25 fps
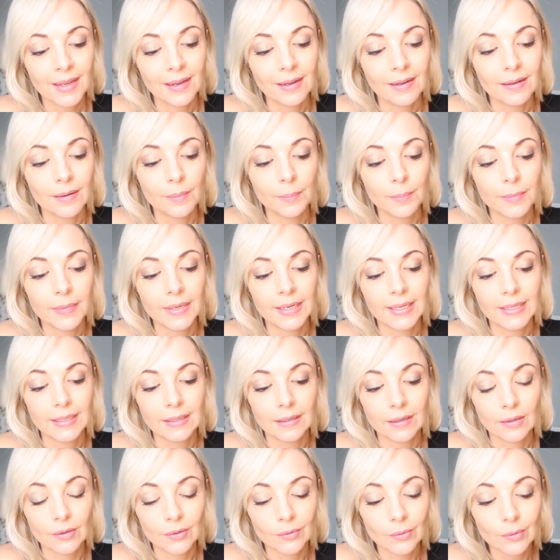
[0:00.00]

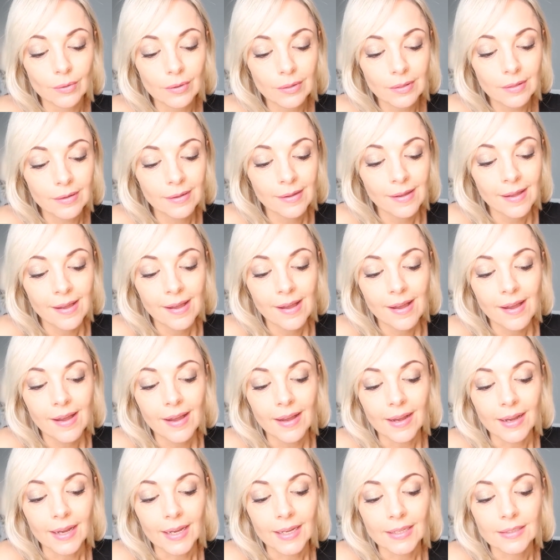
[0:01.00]
linalool,
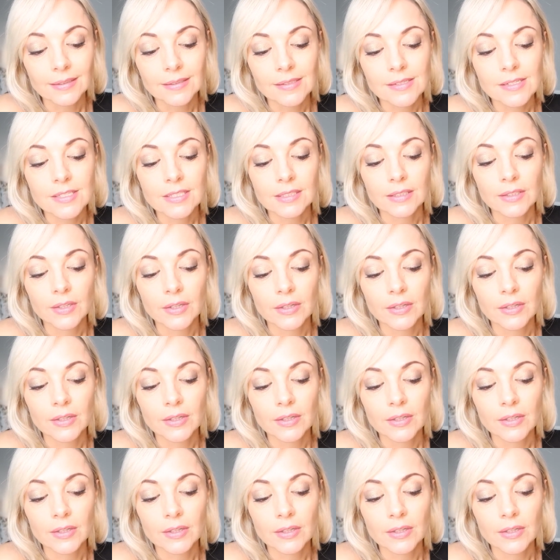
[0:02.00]
and